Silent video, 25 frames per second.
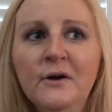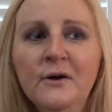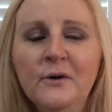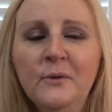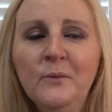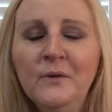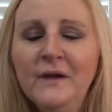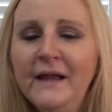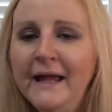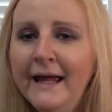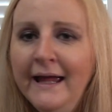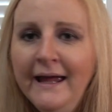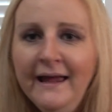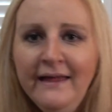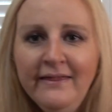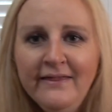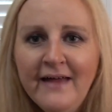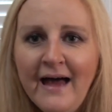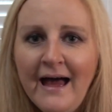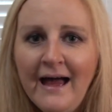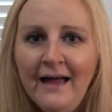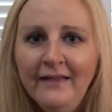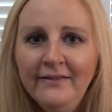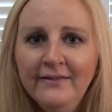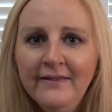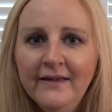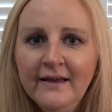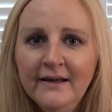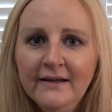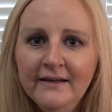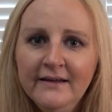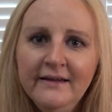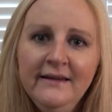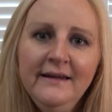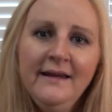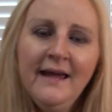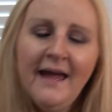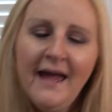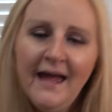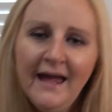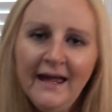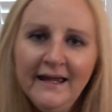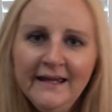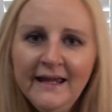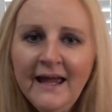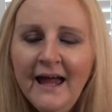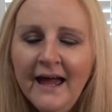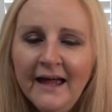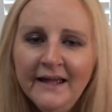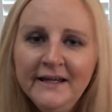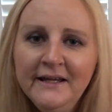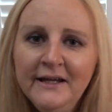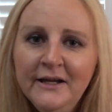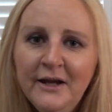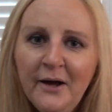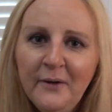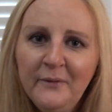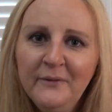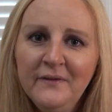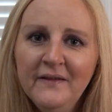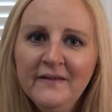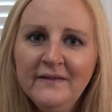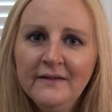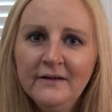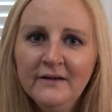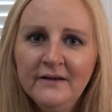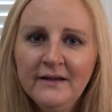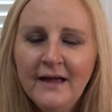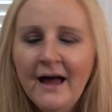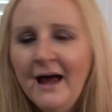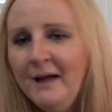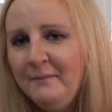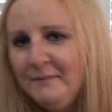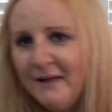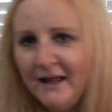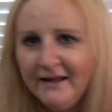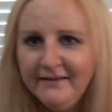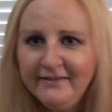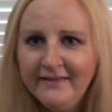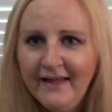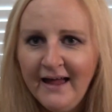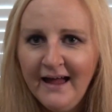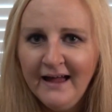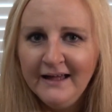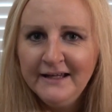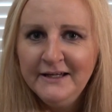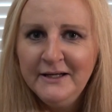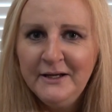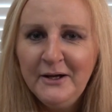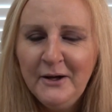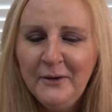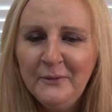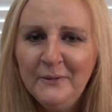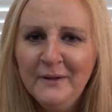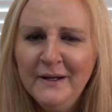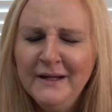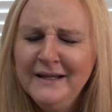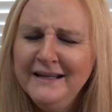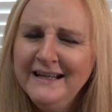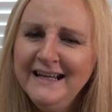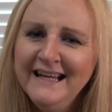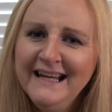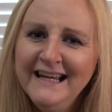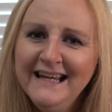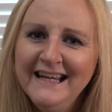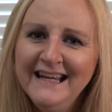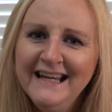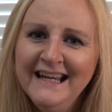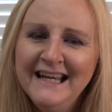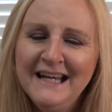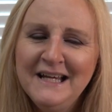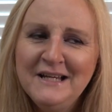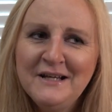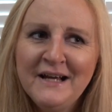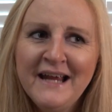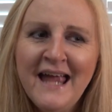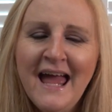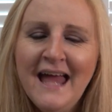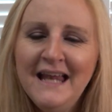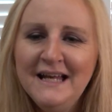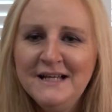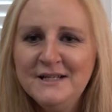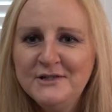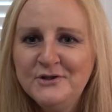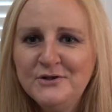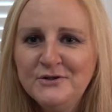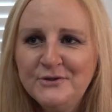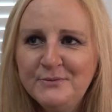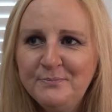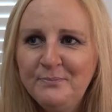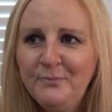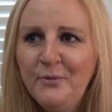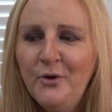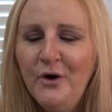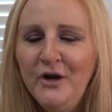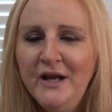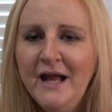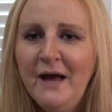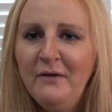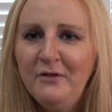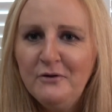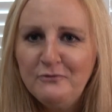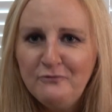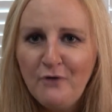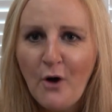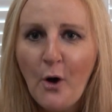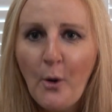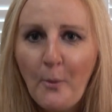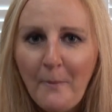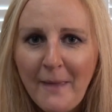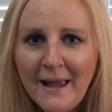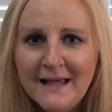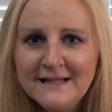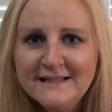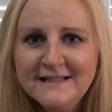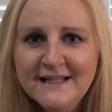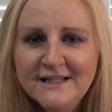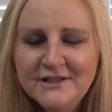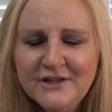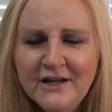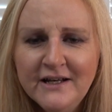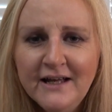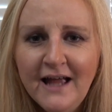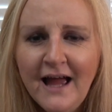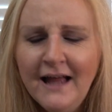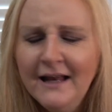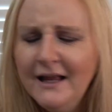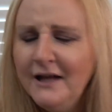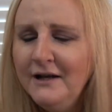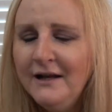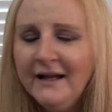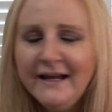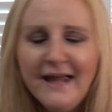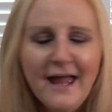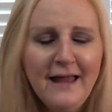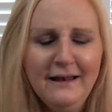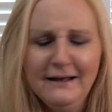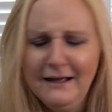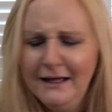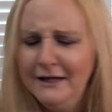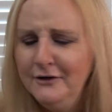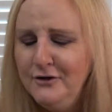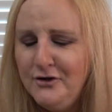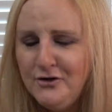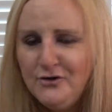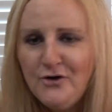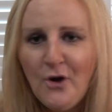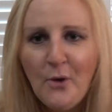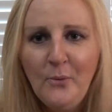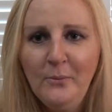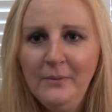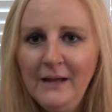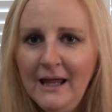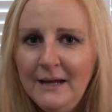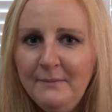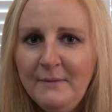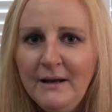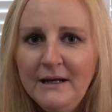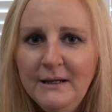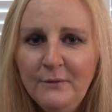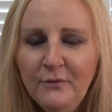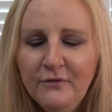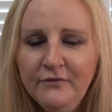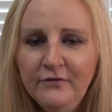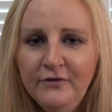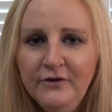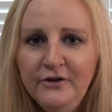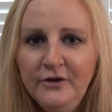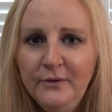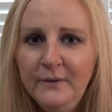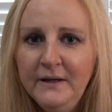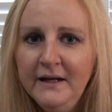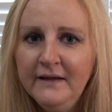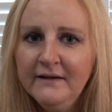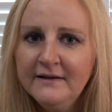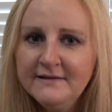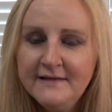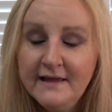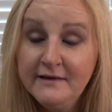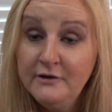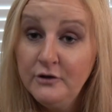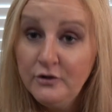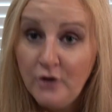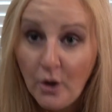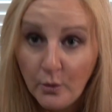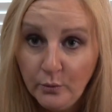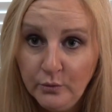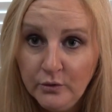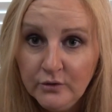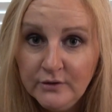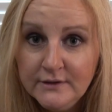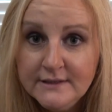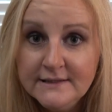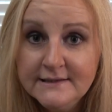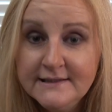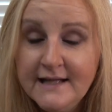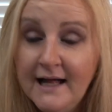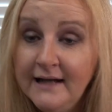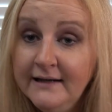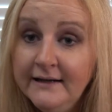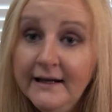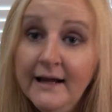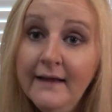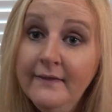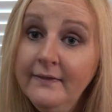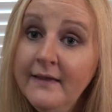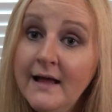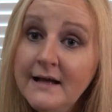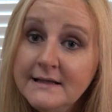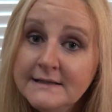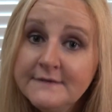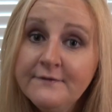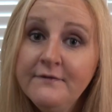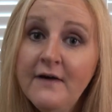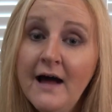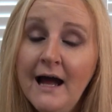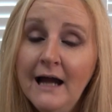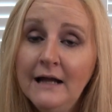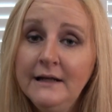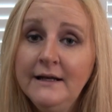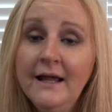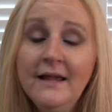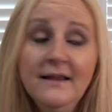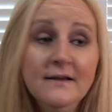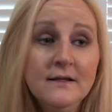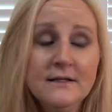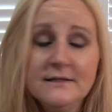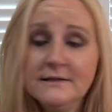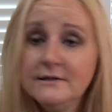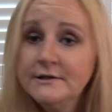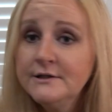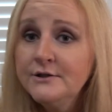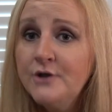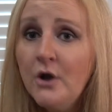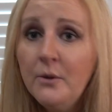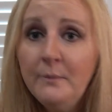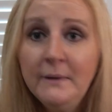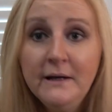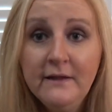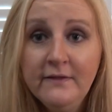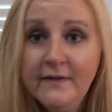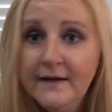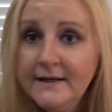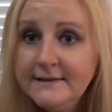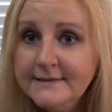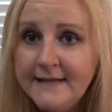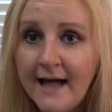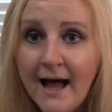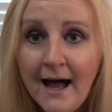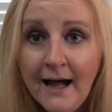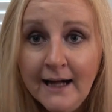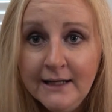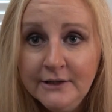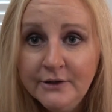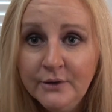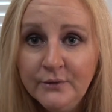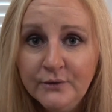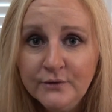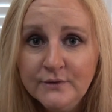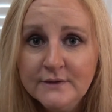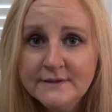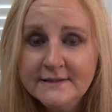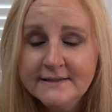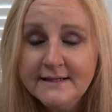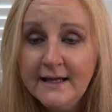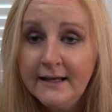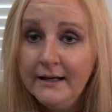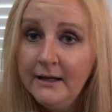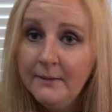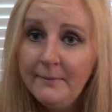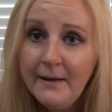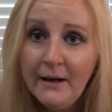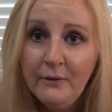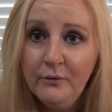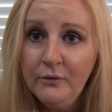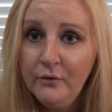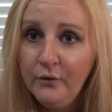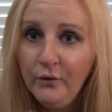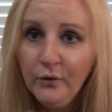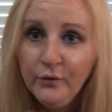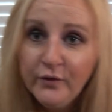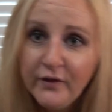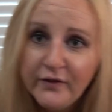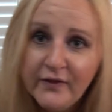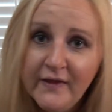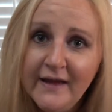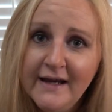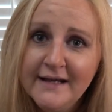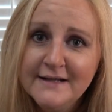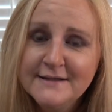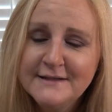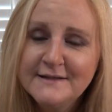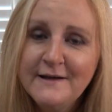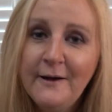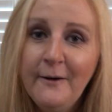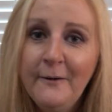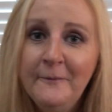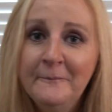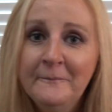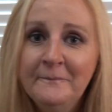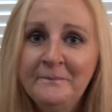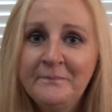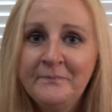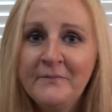will hear that and think, yeah, I'm like that, and it's just putting out the wrong message. And I don't blame anyone for doing it, because they don't understand it, and that's fine. There's so many things I don't understand about other things. So,